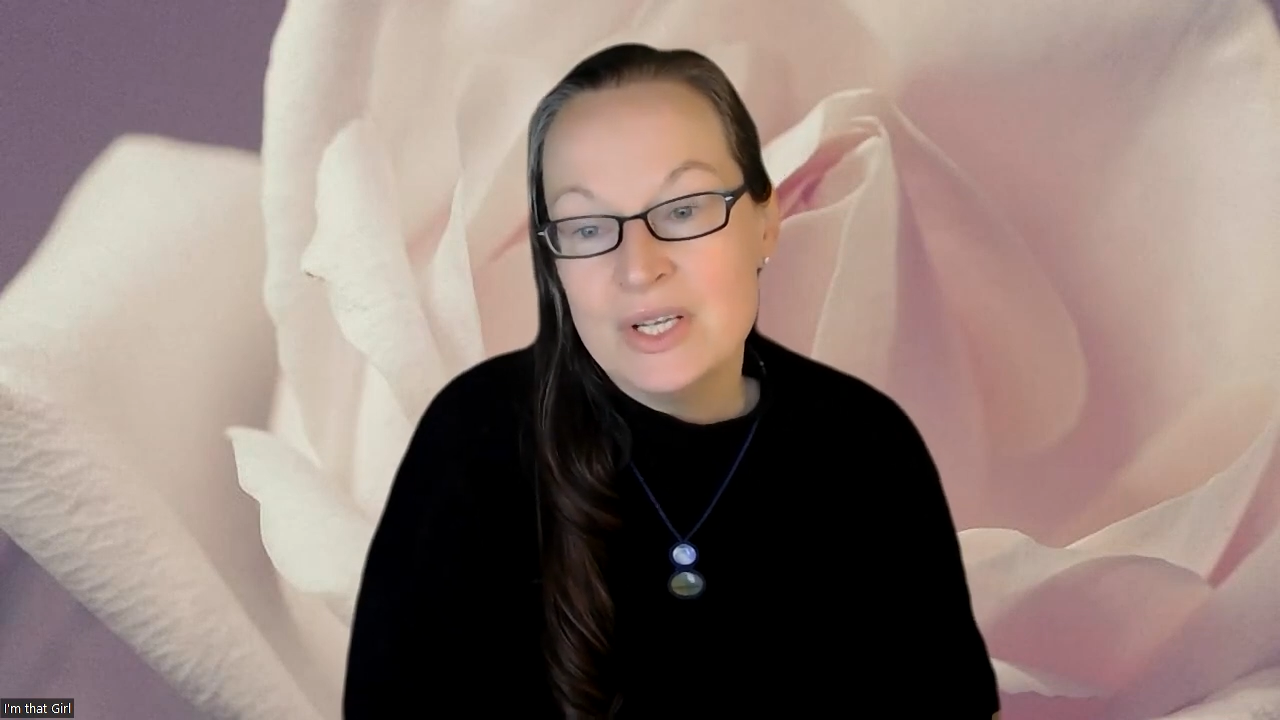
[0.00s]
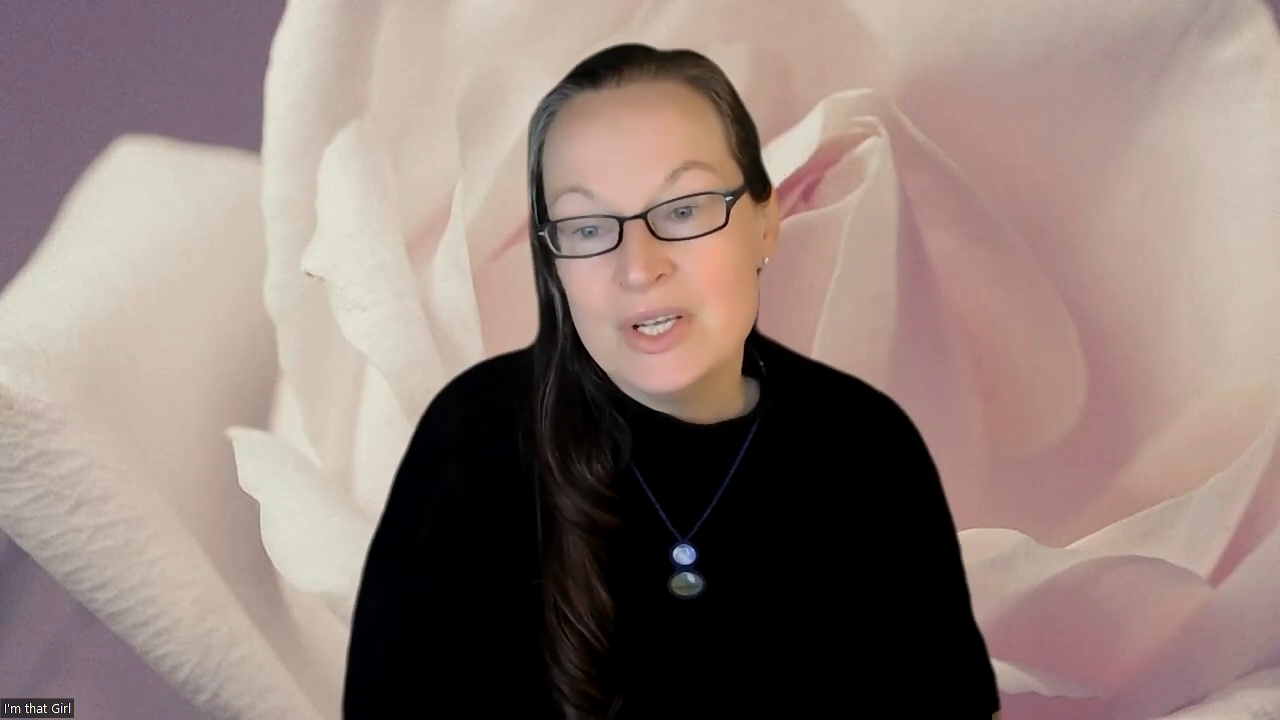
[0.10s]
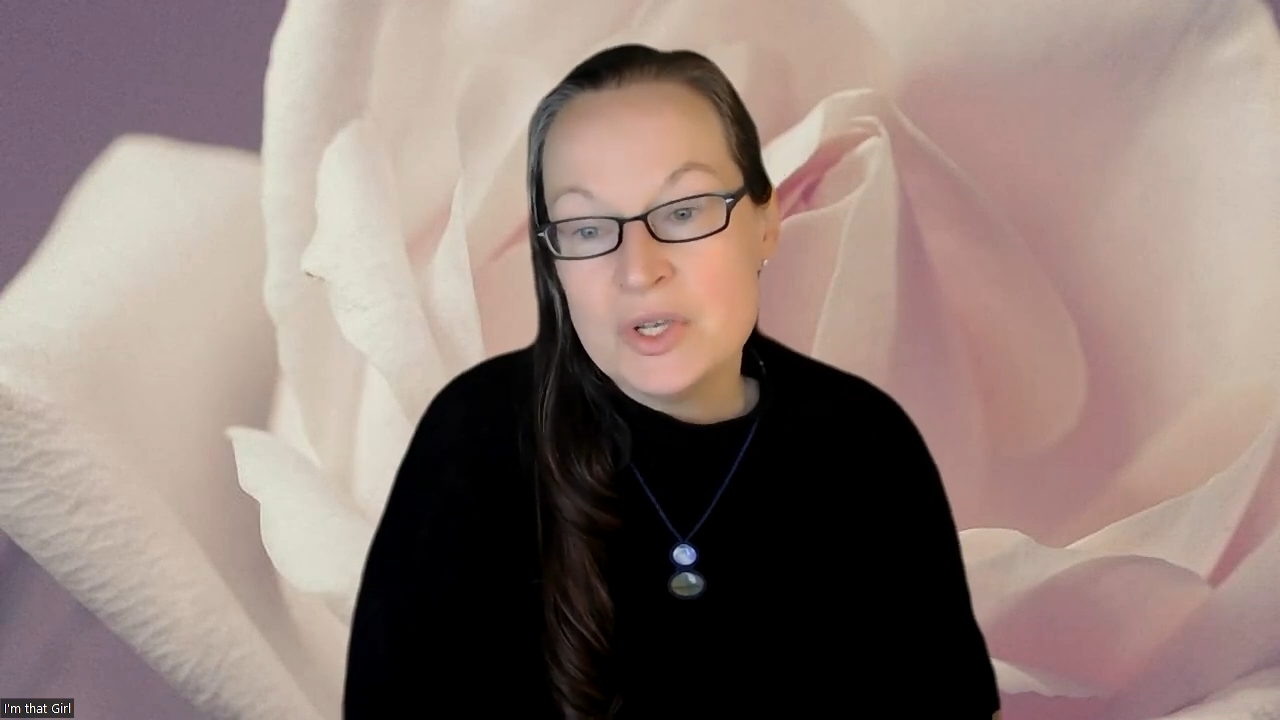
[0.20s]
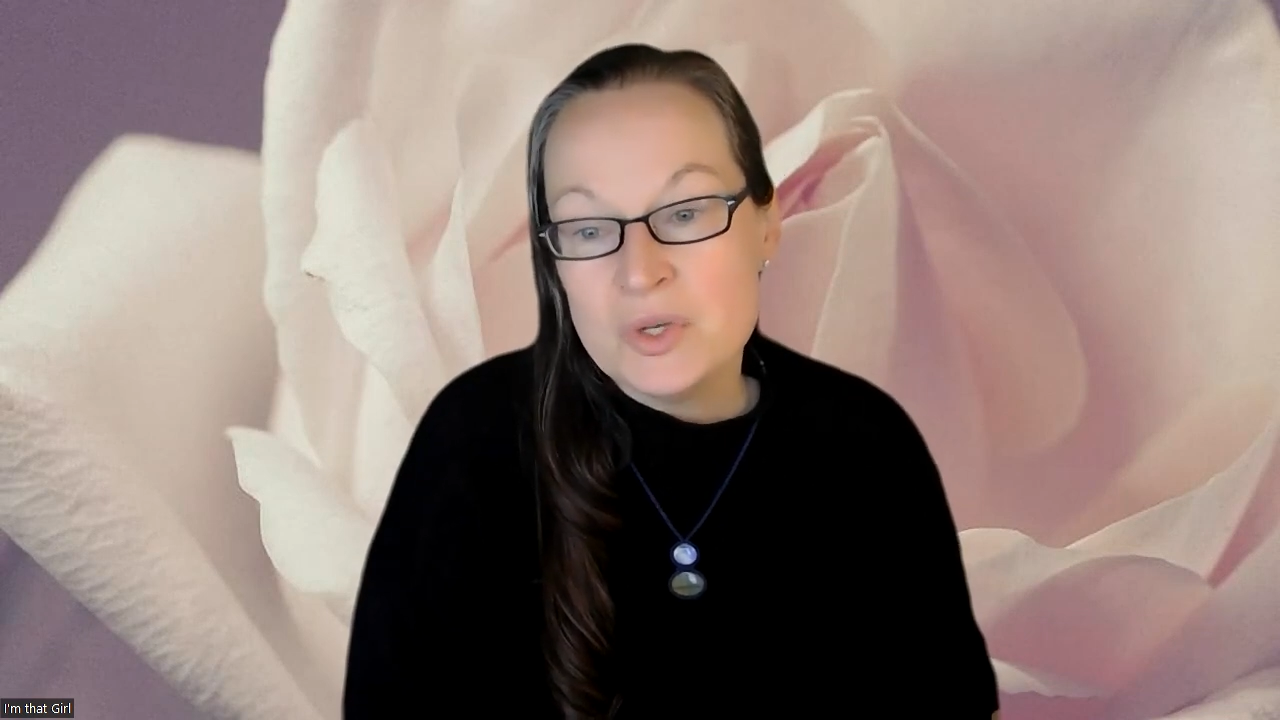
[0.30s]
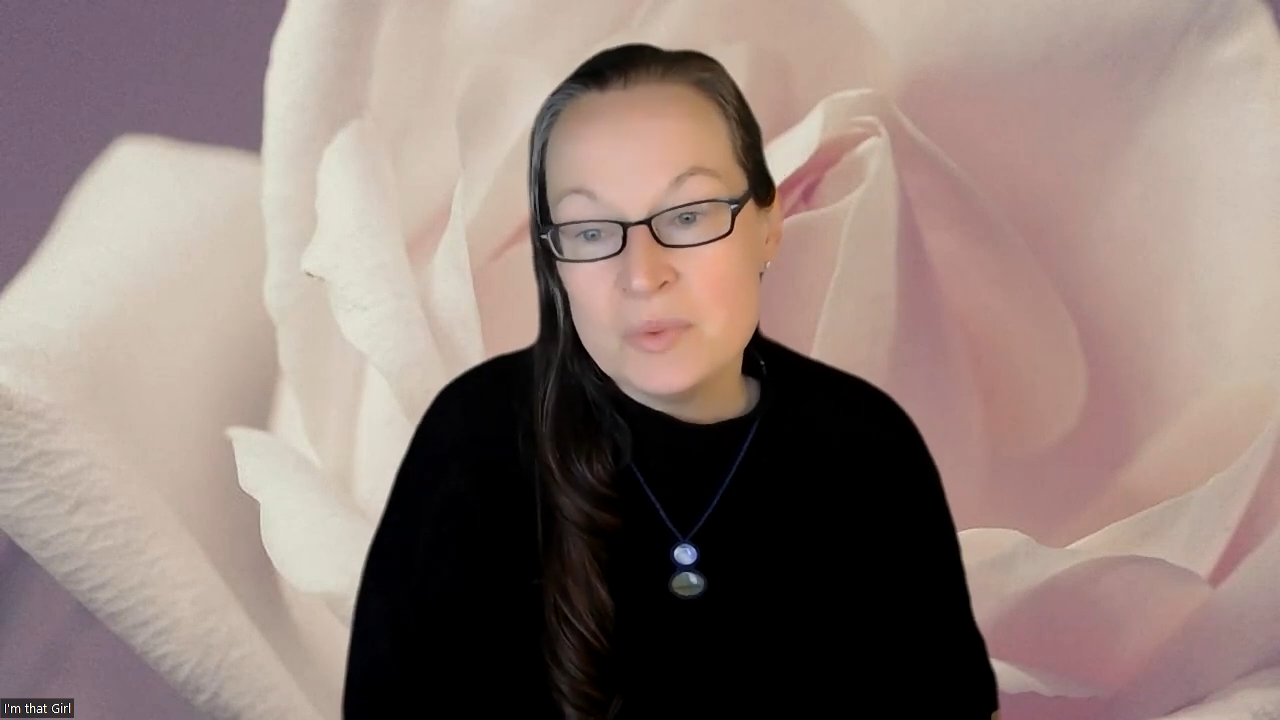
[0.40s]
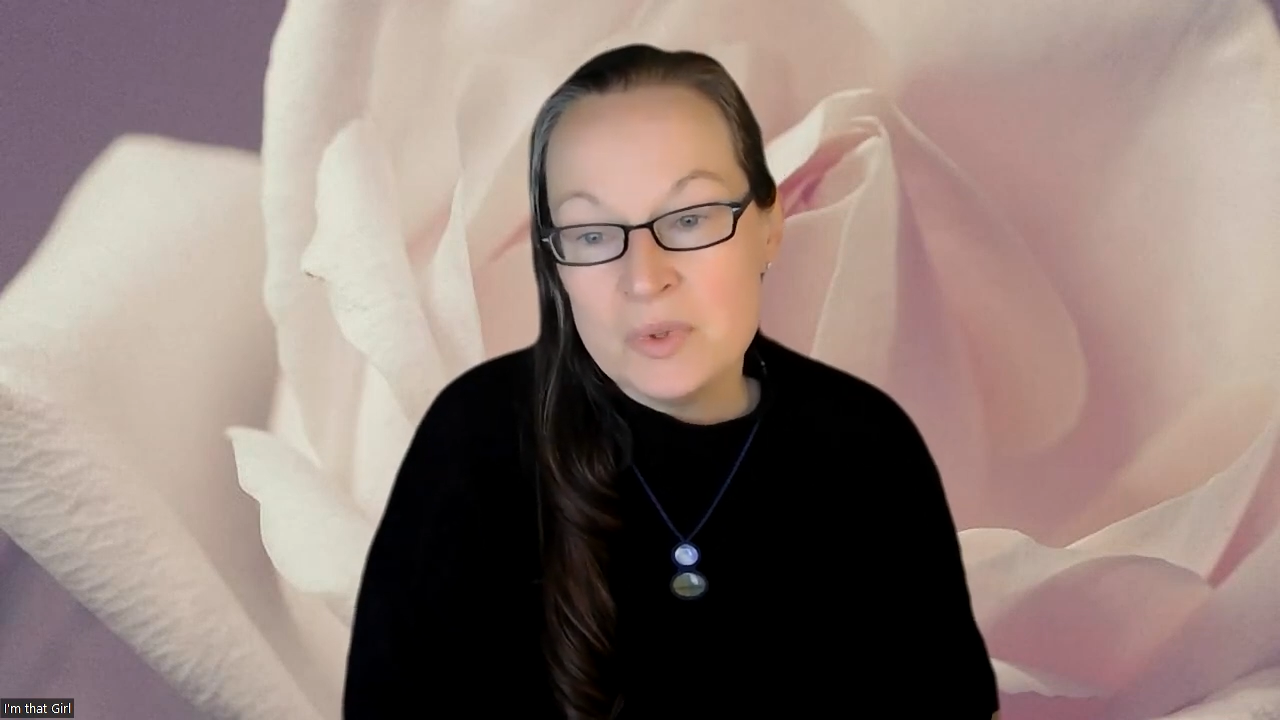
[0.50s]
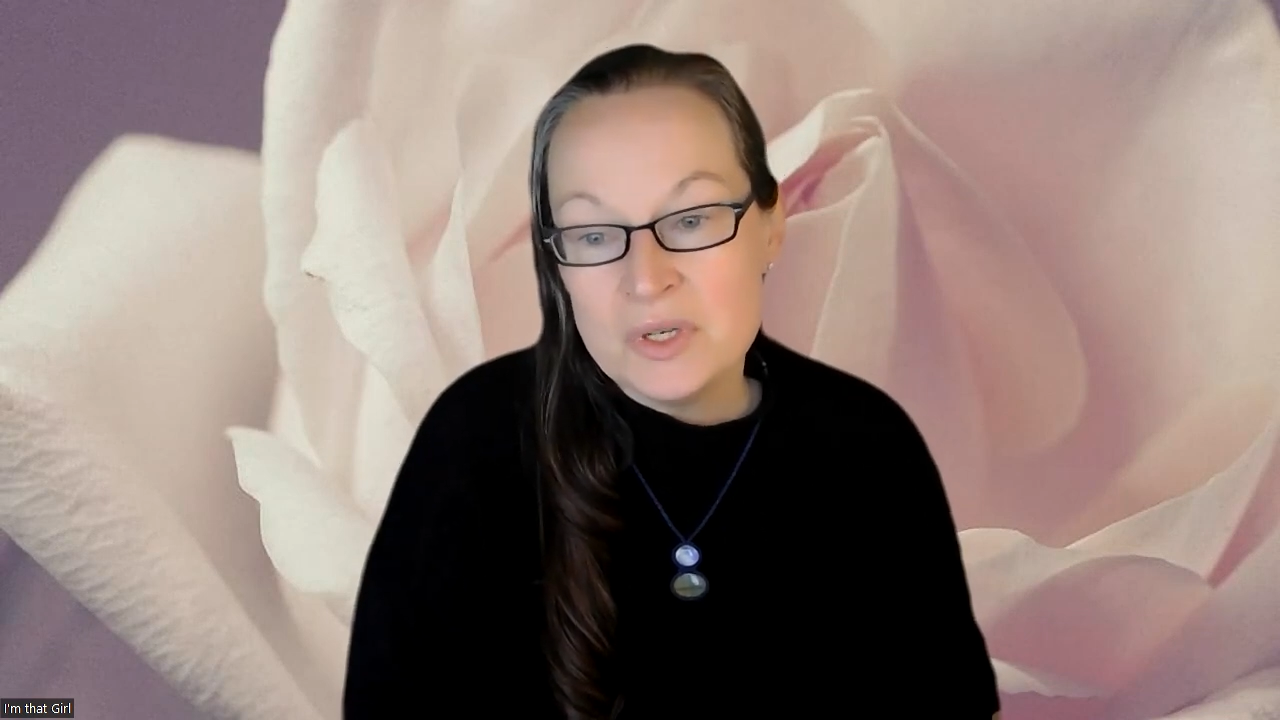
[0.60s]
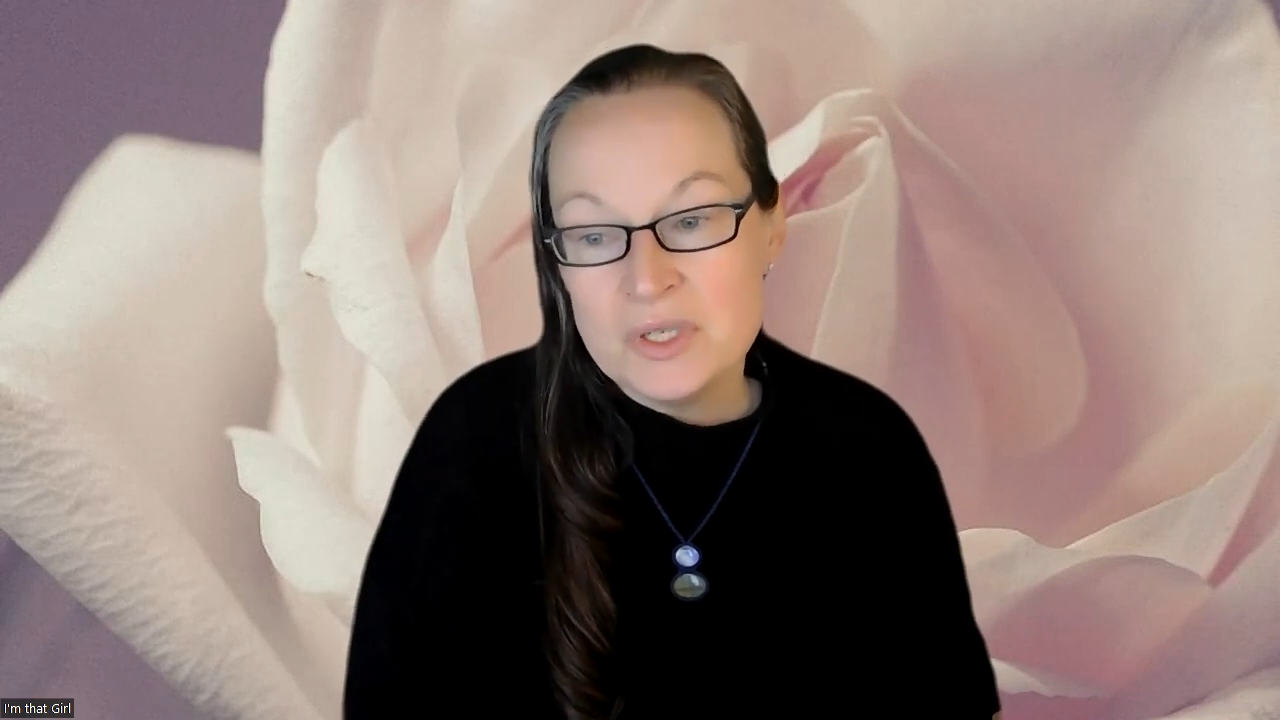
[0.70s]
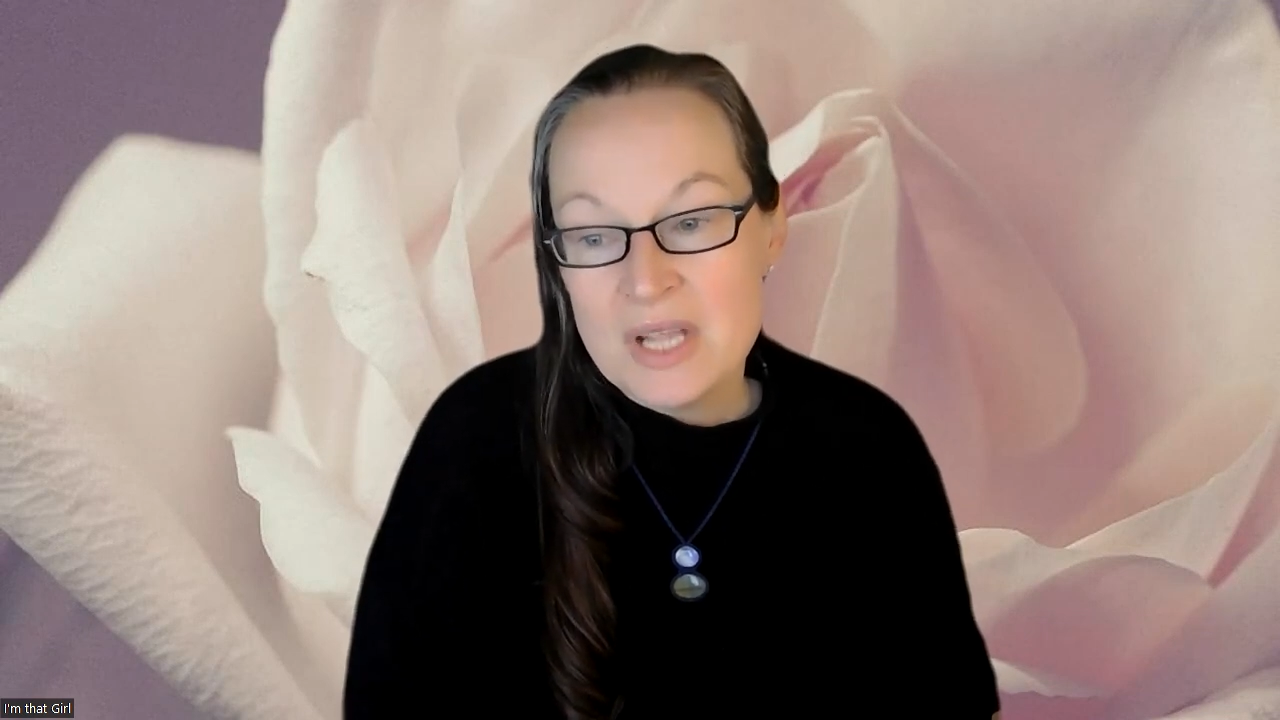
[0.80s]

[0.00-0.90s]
You would